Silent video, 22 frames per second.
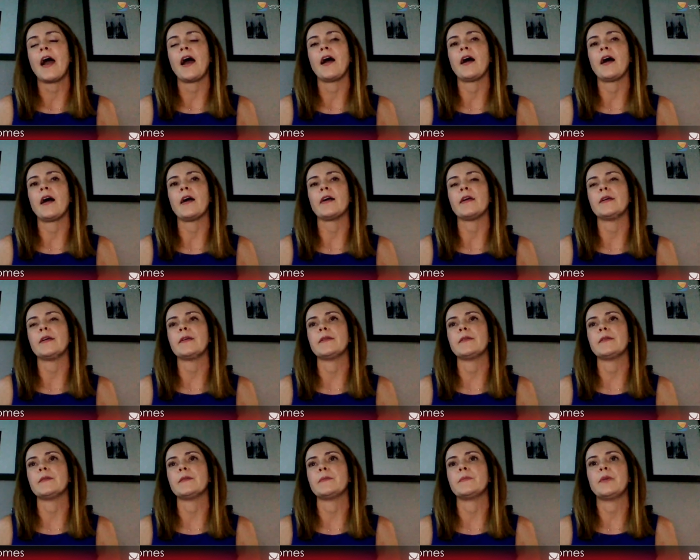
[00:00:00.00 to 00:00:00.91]
uh,
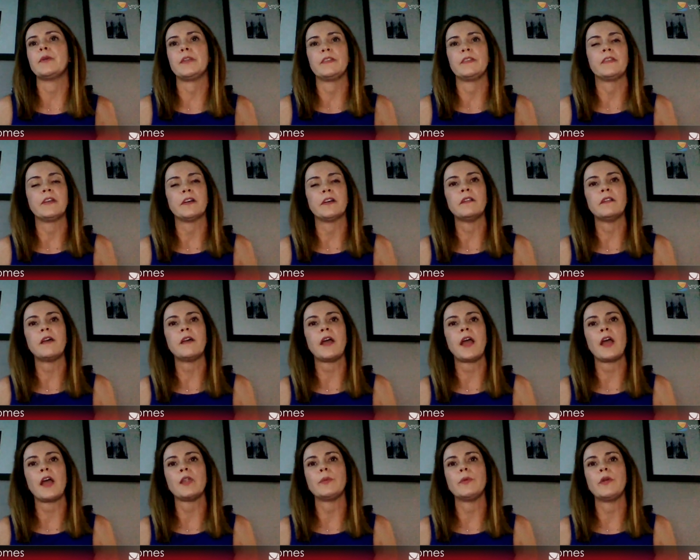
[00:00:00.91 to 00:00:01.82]
in
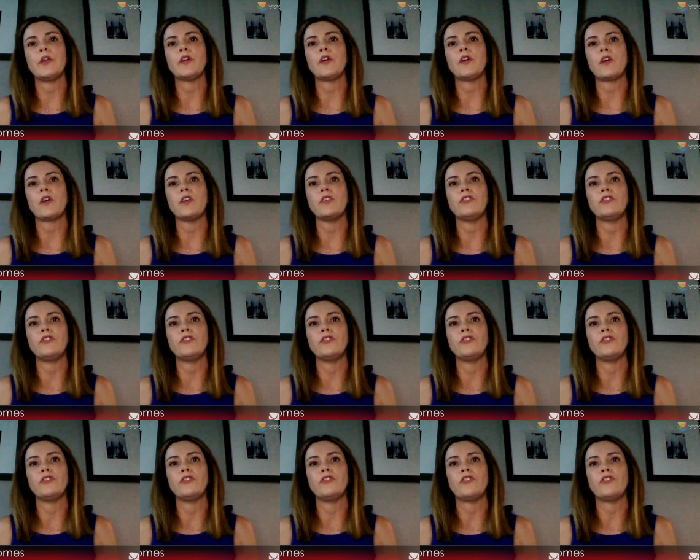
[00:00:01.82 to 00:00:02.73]
Brazil, and we are going
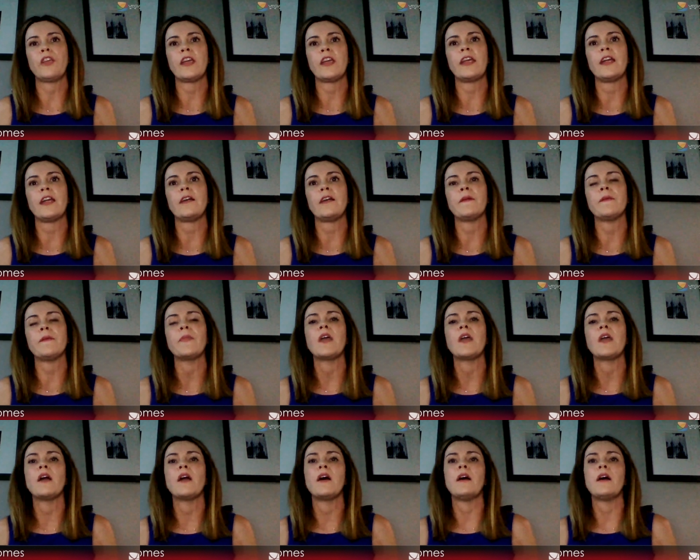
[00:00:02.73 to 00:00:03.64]
to
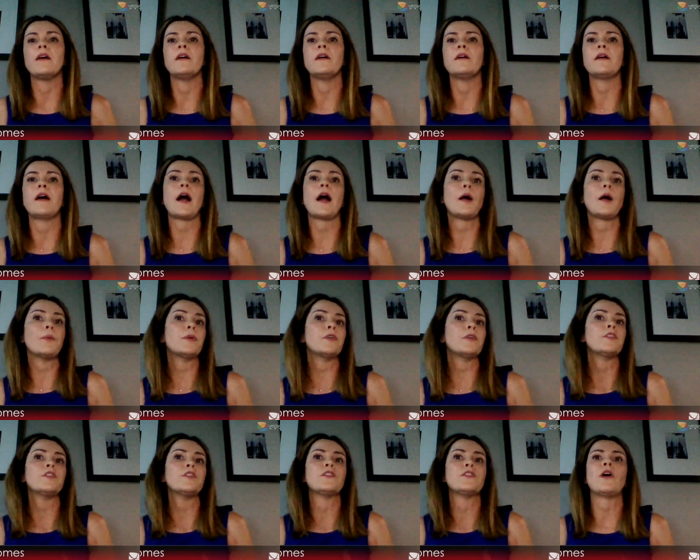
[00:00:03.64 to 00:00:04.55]
share uh, our
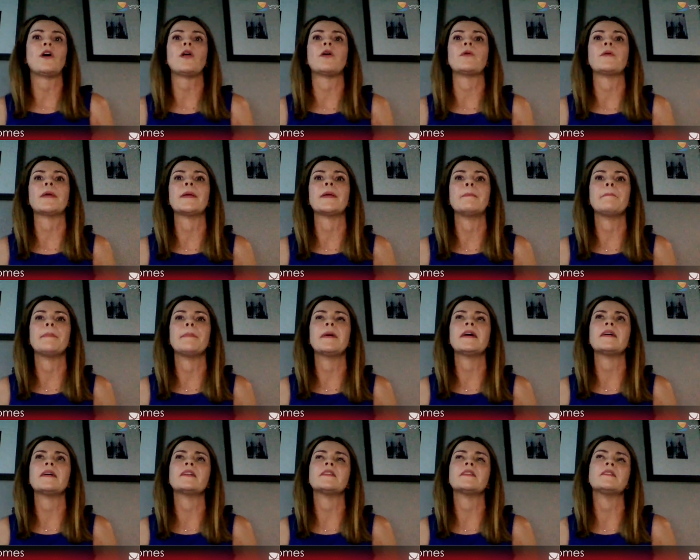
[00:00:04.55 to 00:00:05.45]
story.
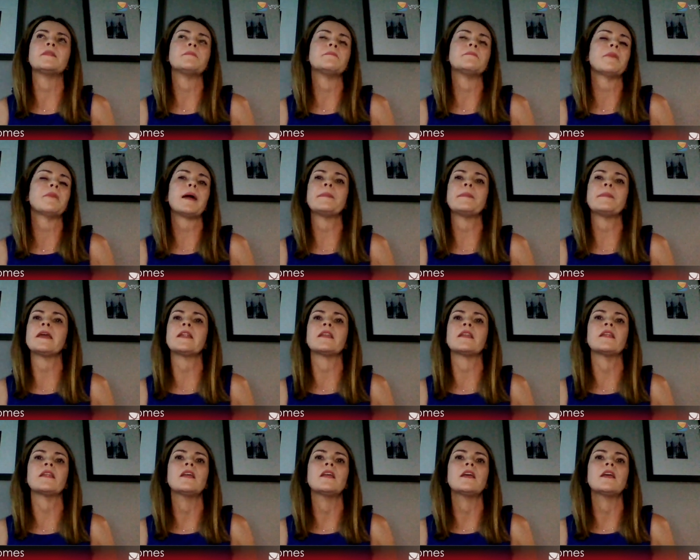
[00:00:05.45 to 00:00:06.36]
But I
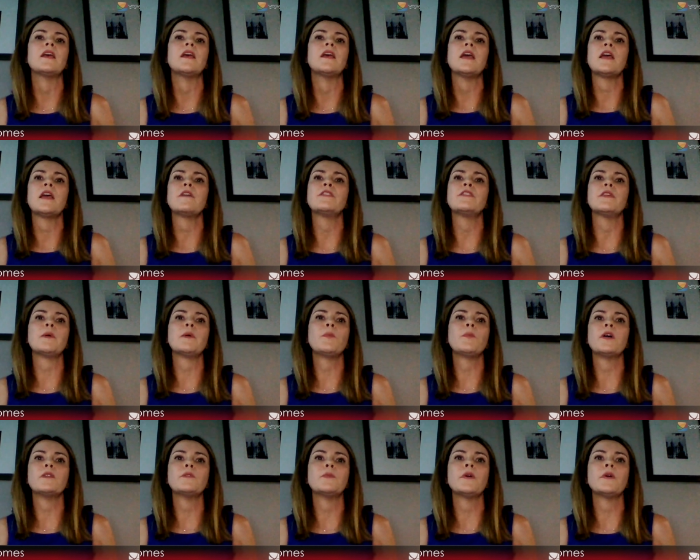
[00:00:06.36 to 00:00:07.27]
mean, if
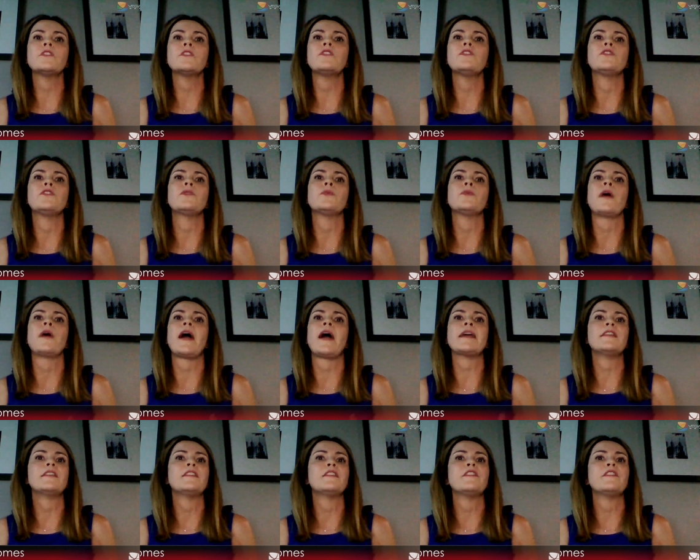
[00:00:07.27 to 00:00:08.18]
someone wants
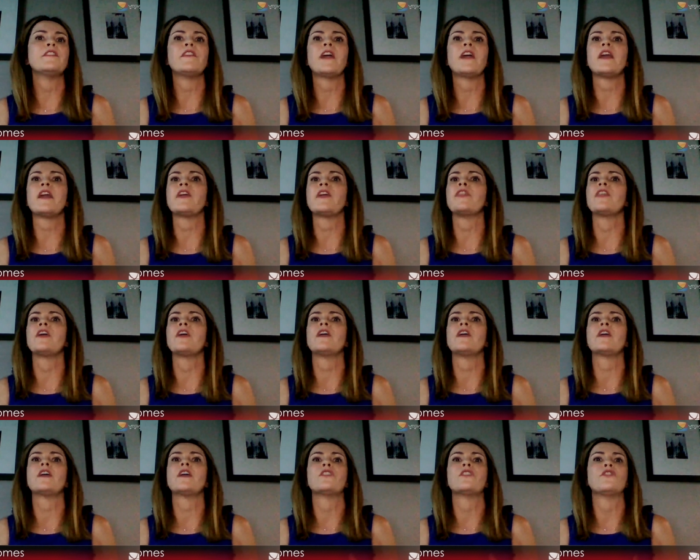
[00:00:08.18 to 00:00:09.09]
to activate
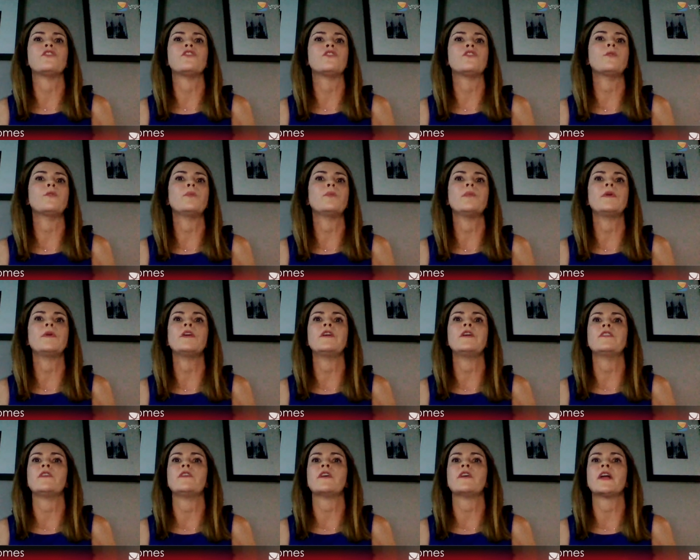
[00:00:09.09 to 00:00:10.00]
their consumers